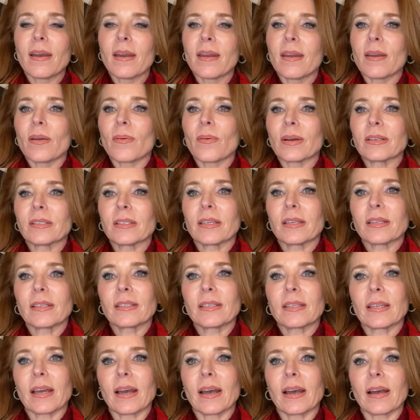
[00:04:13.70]
It
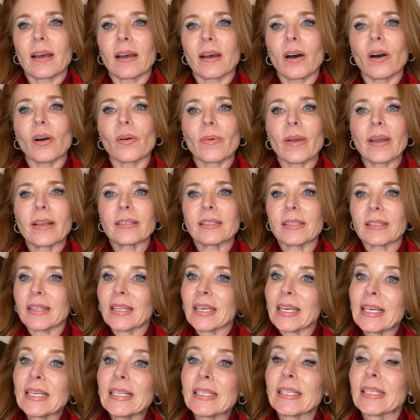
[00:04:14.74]
wasn't always
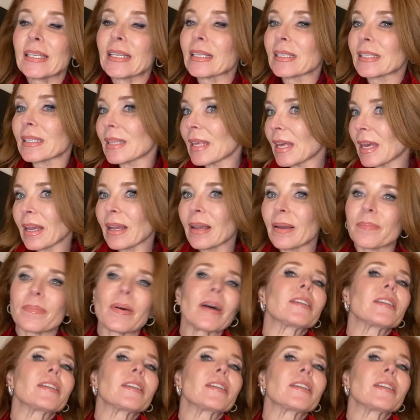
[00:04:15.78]
the easiest thing,